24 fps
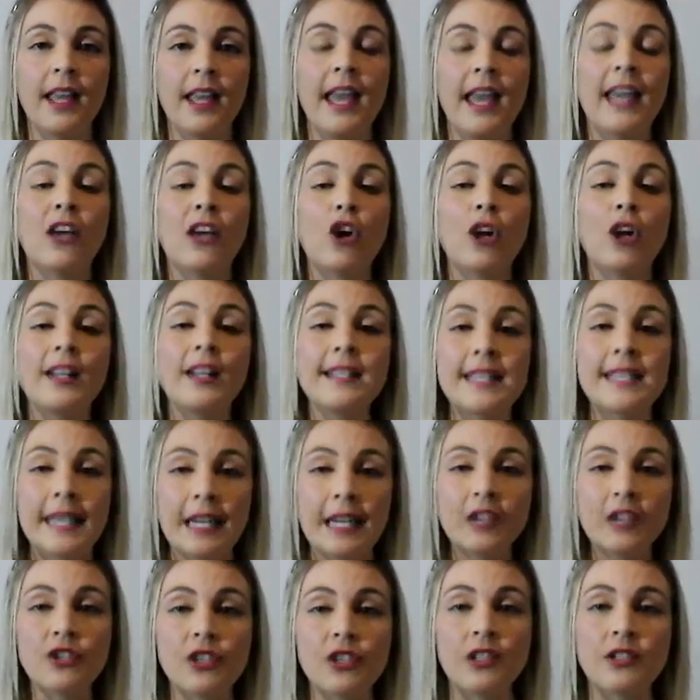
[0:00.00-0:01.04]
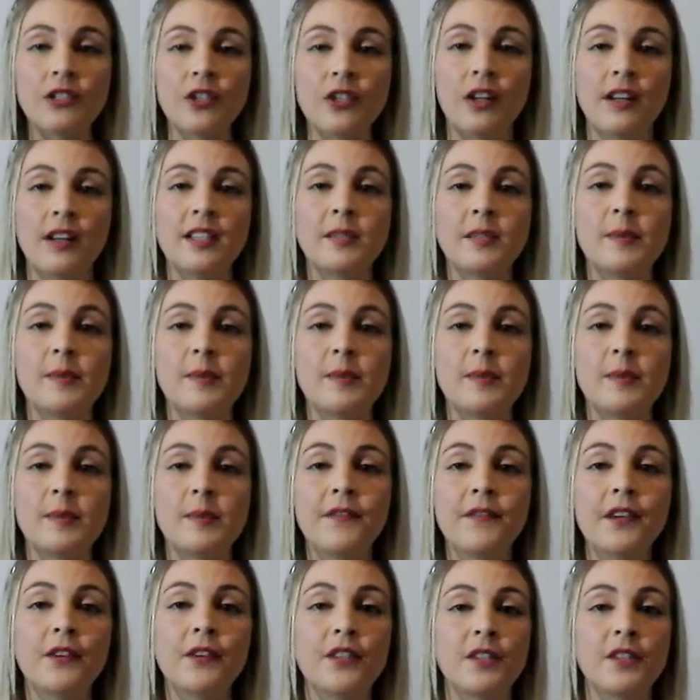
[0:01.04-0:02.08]
and contingent on a
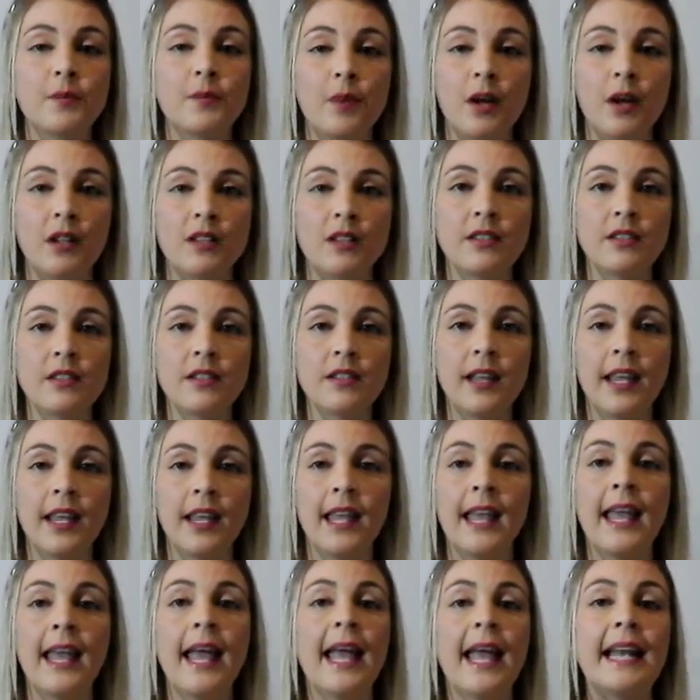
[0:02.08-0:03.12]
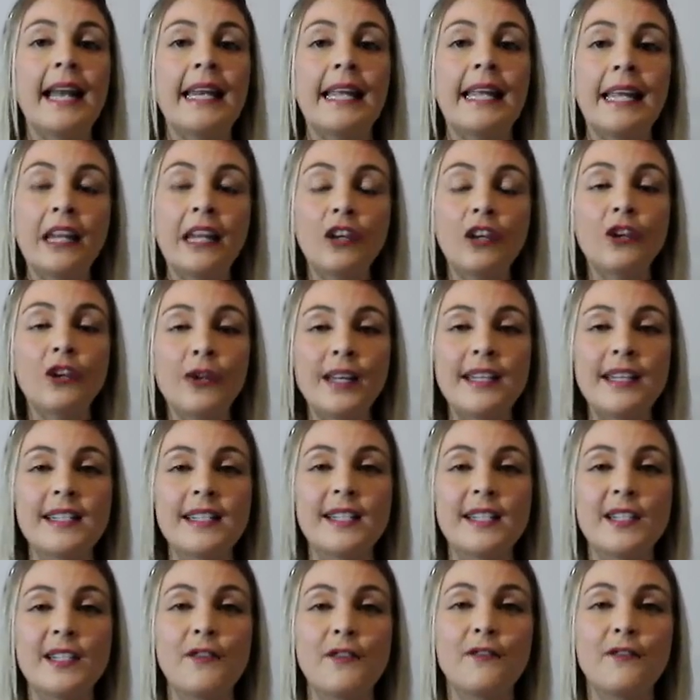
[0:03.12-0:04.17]
specific response and
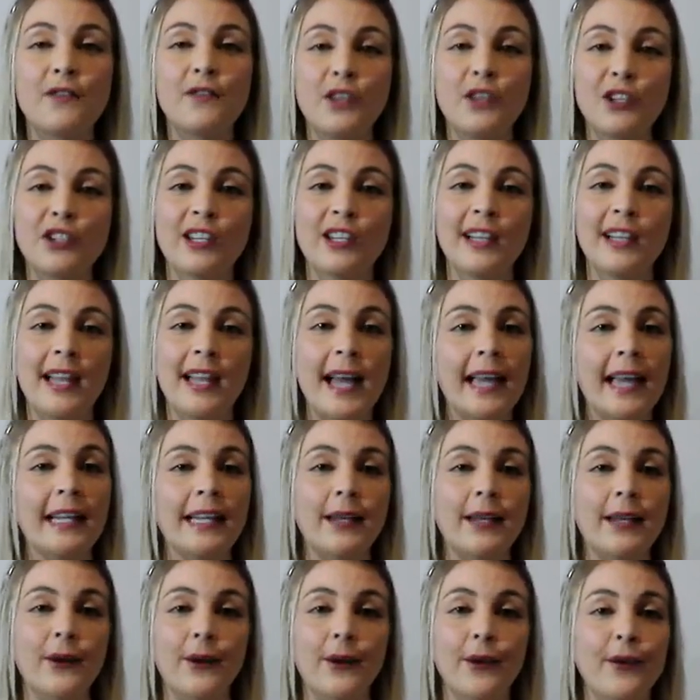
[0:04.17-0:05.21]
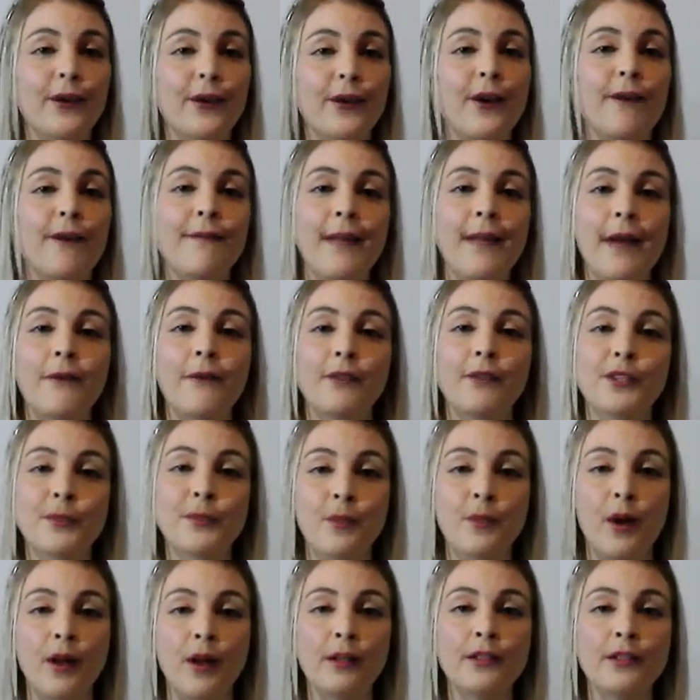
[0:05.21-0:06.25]
increases the future likelihood of that
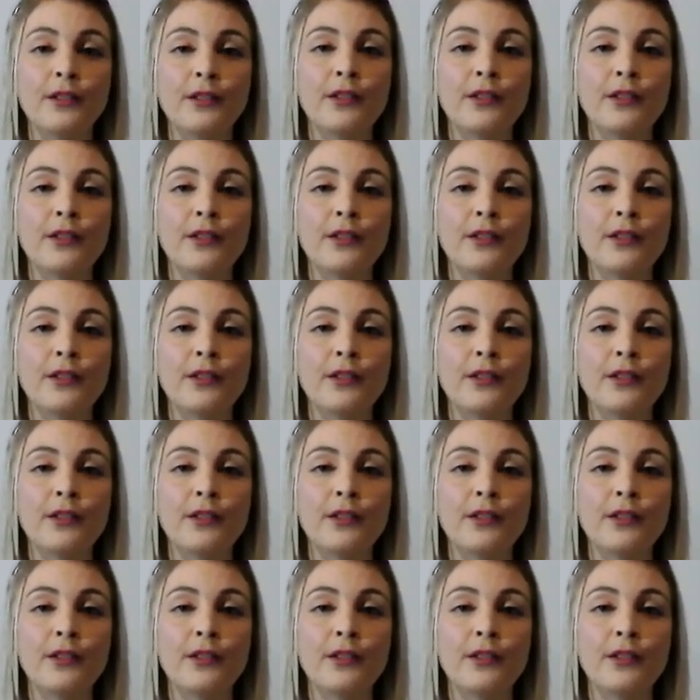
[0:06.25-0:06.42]
response